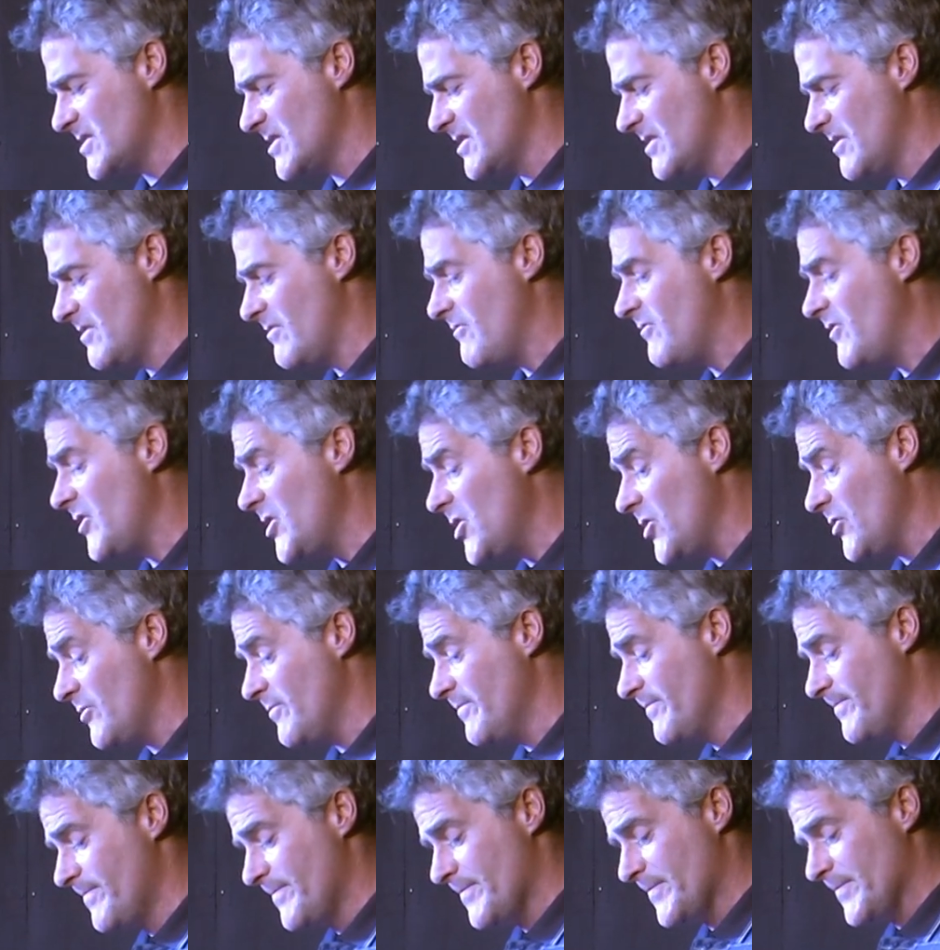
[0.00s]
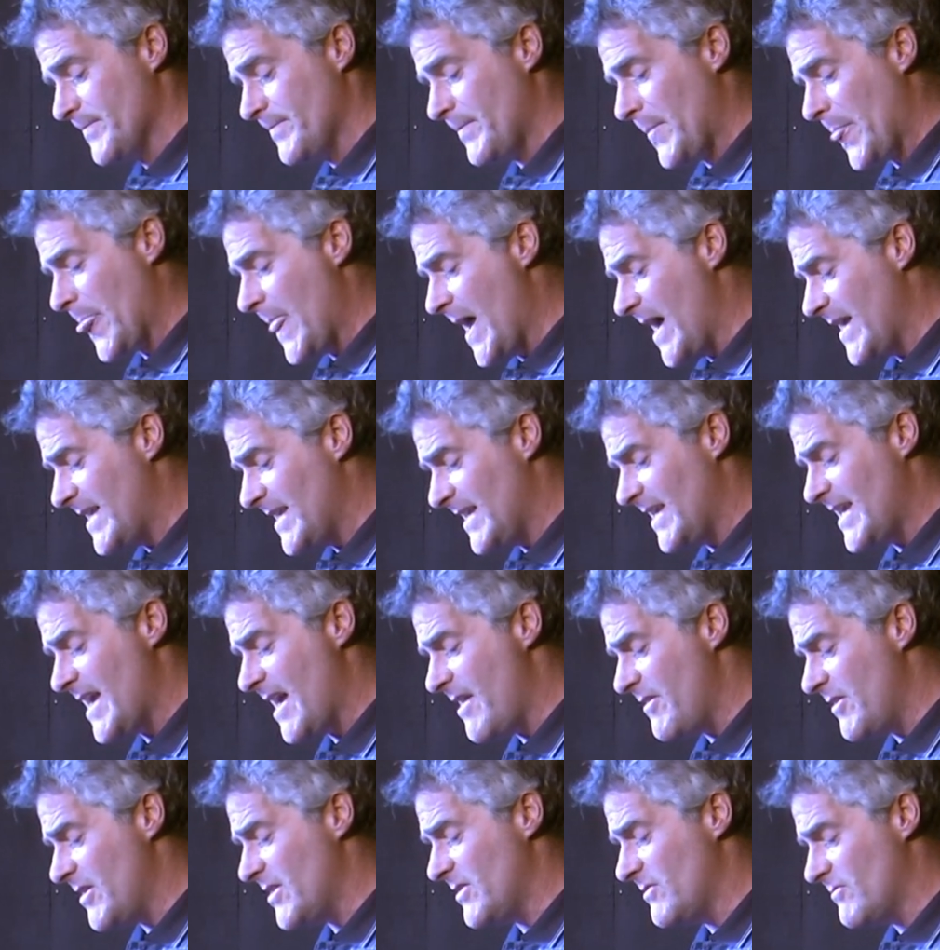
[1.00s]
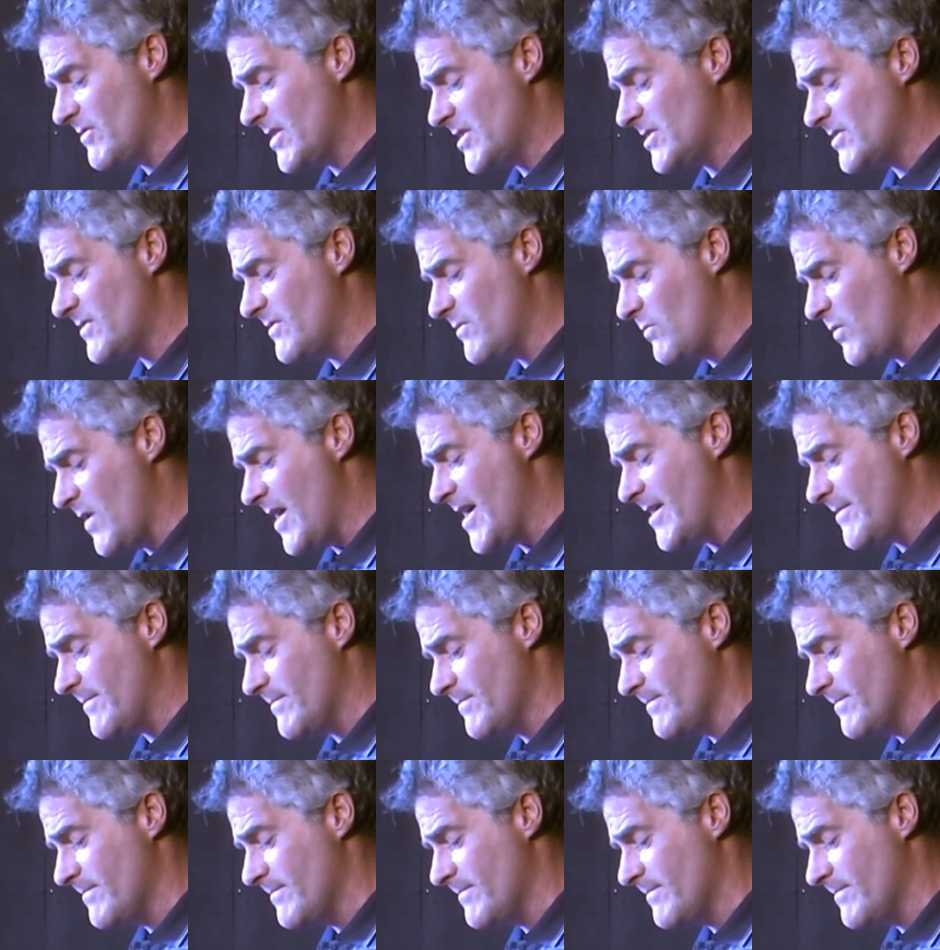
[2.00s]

For you. I can carry it the rest of the way.